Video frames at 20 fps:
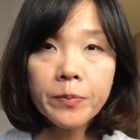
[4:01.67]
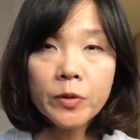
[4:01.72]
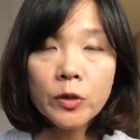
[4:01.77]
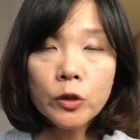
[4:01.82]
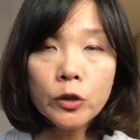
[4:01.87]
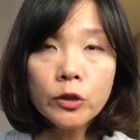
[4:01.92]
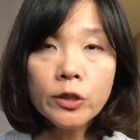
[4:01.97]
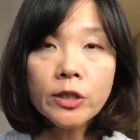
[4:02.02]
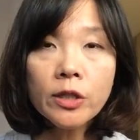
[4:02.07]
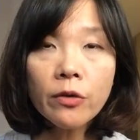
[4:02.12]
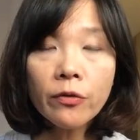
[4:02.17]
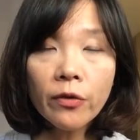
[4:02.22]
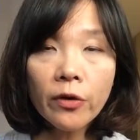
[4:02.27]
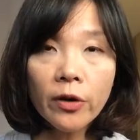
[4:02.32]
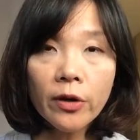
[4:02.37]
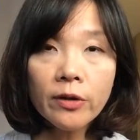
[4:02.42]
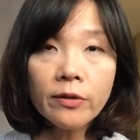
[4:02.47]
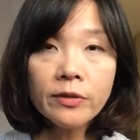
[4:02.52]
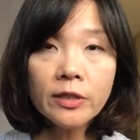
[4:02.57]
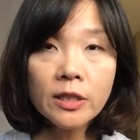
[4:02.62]
use the
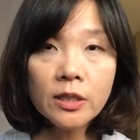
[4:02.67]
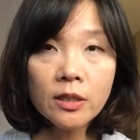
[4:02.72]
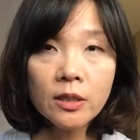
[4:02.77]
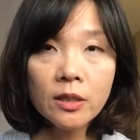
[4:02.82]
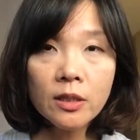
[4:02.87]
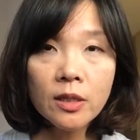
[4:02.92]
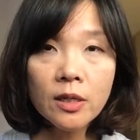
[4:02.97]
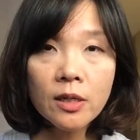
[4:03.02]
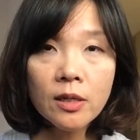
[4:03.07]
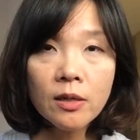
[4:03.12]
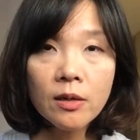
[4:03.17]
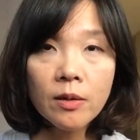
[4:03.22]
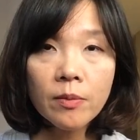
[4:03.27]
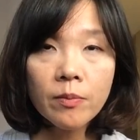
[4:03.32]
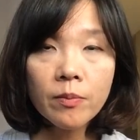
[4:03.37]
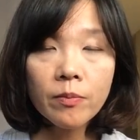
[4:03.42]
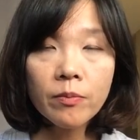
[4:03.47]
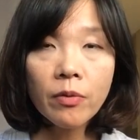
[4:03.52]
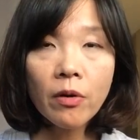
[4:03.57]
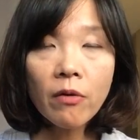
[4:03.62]
verbs
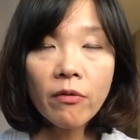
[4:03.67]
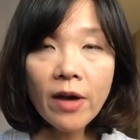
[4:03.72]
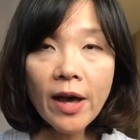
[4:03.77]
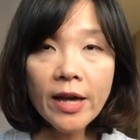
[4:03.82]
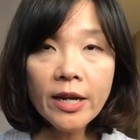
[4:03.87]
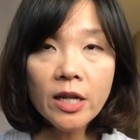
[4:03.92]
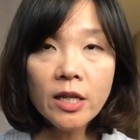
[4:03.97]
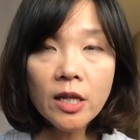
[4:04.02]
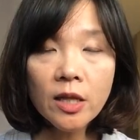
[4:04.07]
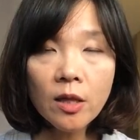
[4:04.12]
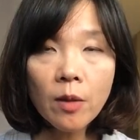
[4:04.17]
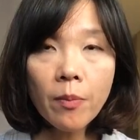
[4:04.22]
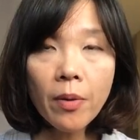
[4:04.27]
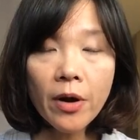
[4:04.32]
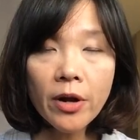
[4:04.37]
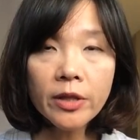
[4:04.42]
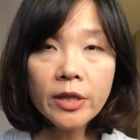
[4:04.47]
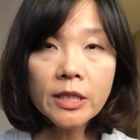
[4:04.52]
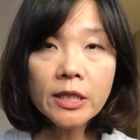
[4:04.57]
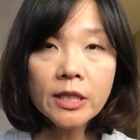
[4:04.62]
provided in the
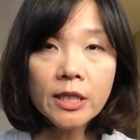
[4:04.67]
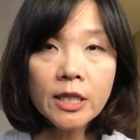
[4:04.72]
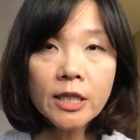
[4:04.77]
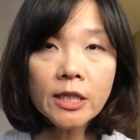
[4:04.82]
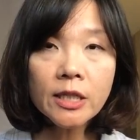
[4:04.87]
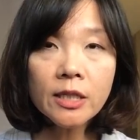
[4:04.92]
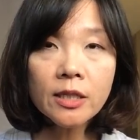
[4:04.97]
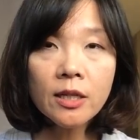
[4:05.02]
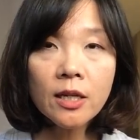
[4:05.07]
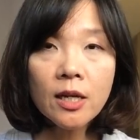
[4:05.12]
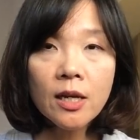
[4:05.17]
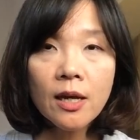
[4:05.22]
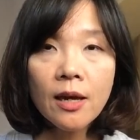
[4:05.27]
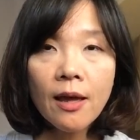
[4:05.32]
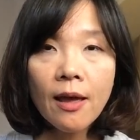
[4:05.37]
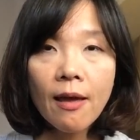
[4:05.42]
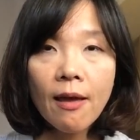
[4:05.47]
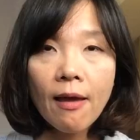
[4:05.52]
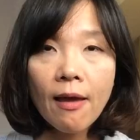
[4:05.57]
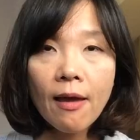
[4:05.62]
parentheses,
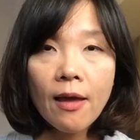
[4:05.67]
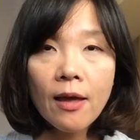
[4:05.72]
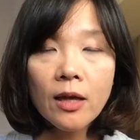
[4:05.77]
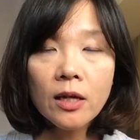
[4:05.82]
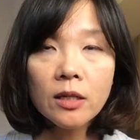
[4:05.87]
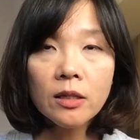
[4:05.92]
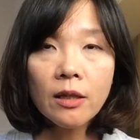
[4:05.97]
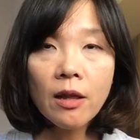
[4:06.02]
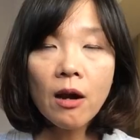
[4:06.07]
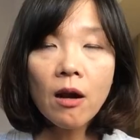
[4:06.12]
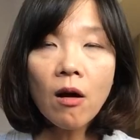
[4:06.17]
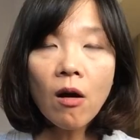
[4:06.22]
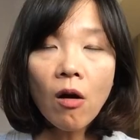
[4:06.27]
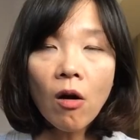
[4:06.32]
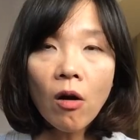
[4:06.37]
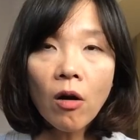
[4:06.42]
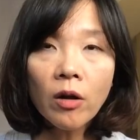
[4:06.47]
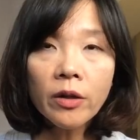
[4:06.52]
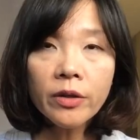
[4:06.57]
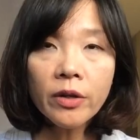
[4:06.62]
and they're
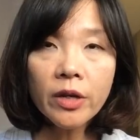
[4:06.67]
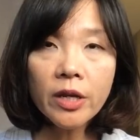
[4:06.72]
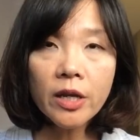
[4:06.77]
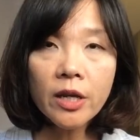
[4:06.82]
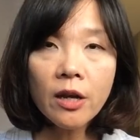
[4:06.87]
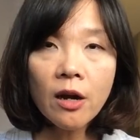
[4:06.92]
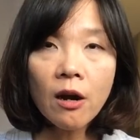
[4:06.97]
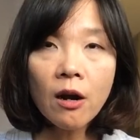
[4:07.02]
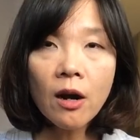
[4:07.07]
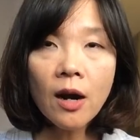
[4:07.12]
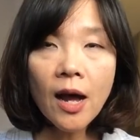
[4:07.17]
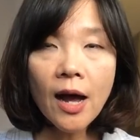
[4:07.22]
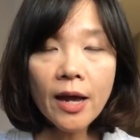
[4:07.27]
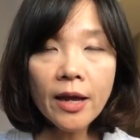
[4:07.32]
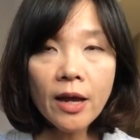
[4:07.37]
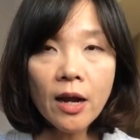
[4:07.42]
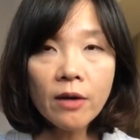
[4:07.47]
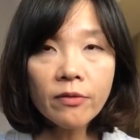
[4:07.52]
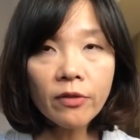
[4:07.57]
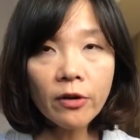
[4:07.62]
all the ER,
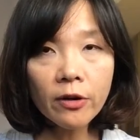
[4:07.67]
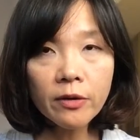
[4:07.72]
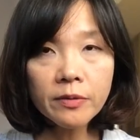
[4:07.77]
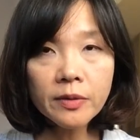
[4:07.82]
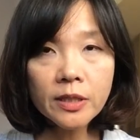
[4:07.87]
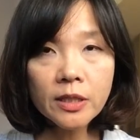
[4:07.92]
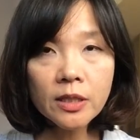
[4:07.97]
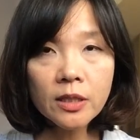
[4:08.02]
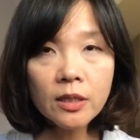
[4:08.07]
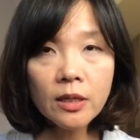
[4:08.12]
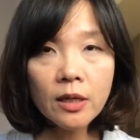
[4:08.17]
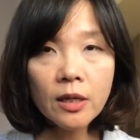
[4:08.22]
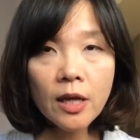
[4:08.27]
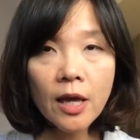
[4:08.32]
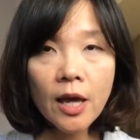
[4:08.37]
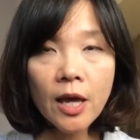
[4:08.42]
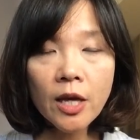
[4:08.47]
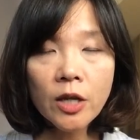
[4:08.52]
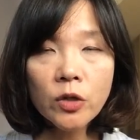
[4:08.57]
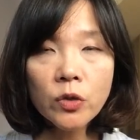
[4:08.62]
IR verbs.
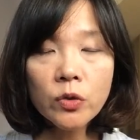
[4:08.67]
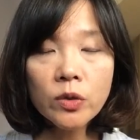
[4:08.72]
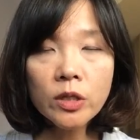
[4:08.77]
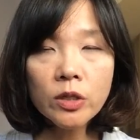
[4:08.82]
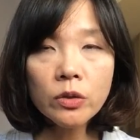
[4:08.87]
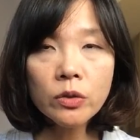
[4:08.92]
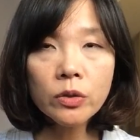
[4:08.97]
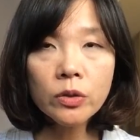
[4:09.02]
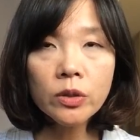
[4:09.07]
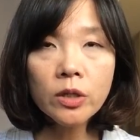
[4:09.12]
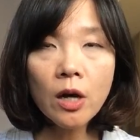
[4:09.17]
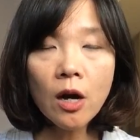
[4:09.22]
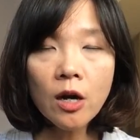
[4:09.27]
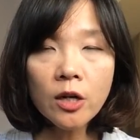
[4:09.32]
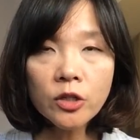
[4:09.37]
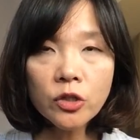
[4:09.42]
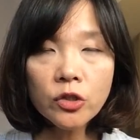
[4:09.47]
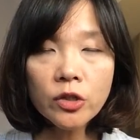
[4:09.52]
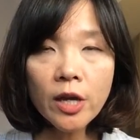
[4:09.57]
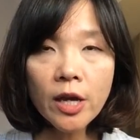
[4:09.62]
And you need to
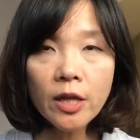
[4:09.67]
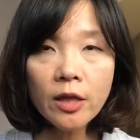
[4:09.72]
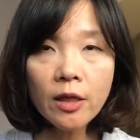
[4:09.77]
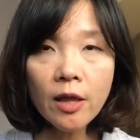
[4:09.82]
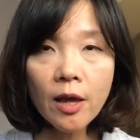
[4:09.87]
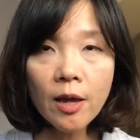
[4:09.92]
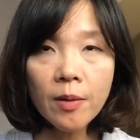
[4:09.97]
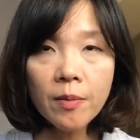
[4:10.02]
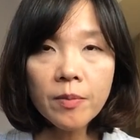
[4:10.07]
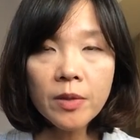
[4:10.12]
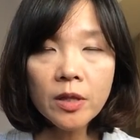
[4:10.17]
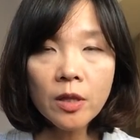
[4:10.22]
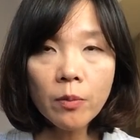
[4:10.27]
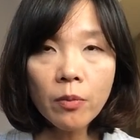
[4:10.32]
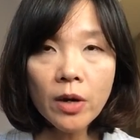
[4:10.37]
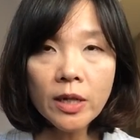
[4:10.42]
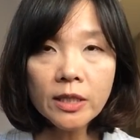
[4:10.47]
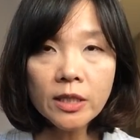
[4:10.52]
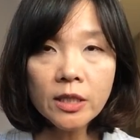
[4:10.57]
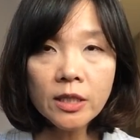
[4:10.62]
conjugate them in the
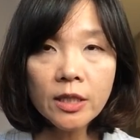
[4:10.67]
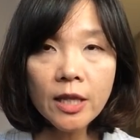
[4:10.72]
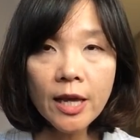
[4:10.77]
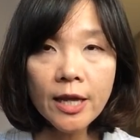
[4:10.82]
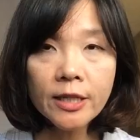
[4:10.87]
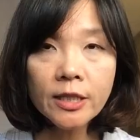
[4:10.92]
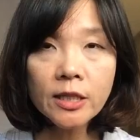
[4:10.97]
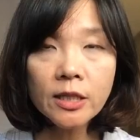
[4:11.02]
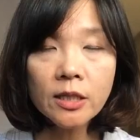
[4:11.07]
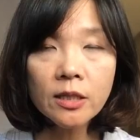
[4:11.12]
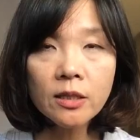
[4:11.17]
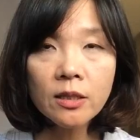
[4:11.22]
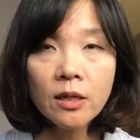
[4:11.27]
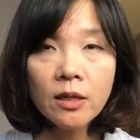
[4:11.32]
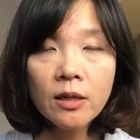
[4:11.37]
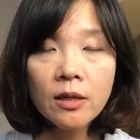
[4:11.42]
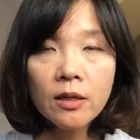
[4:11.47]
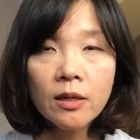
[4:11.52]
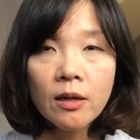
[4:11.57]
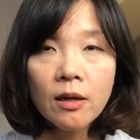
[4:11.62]
present tense
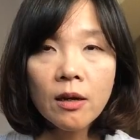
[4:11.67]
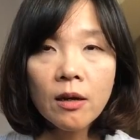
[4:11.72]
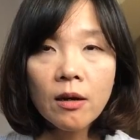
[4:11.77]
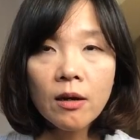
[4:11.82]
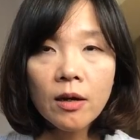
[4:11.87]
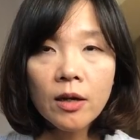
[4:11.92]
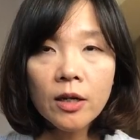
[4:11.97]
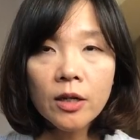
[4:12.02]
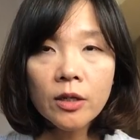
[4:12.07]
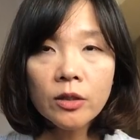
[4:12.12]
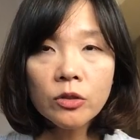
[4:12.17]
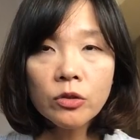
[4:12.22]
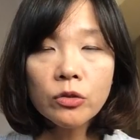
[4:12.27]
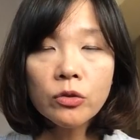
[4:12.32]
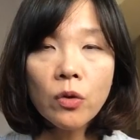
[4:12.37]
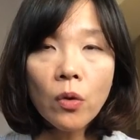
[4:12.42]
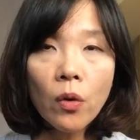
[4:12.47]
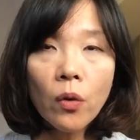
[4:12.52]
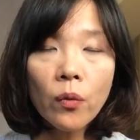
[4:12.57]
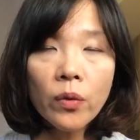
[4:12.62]
to
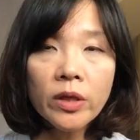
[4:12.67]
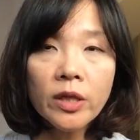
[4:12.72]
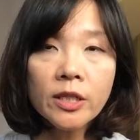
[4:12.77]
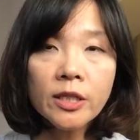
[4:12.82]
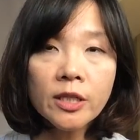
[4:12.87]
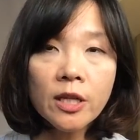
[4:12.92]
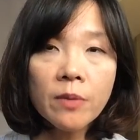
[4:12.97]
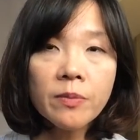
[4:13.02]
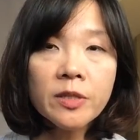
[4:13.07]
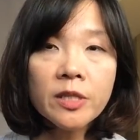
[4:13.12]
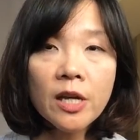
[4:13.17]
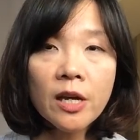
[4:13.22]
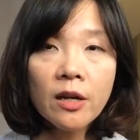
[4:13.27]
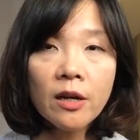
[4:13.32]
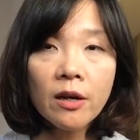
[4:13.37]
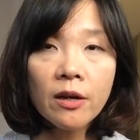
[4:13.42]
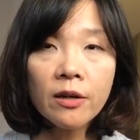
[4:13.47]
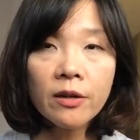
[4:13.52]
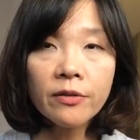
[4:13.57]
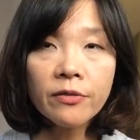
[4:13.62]
go with the
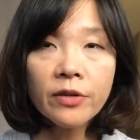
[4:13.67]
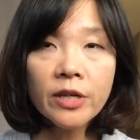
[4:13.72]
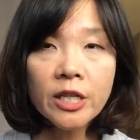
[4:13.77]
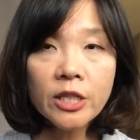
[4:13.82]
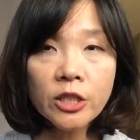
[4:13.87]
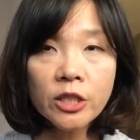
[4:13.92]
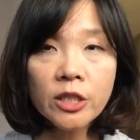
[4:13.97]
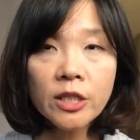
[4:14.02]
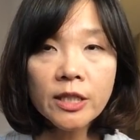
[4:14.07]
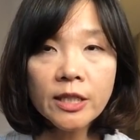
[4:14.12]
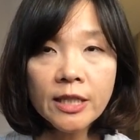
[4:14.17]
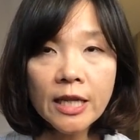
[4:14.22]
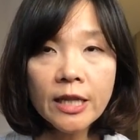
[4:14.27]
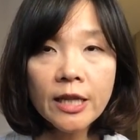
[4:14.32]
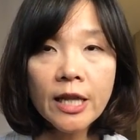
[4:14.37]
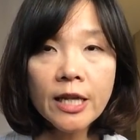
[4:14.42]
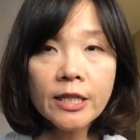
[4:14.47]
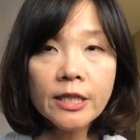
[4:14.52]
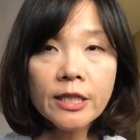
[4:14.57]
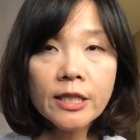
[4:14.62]
subject of each
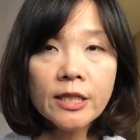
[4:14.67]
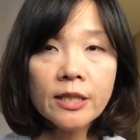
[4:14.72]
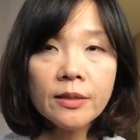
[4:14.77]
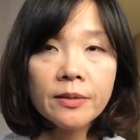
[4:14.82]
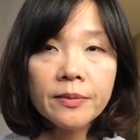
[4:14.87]
sentence.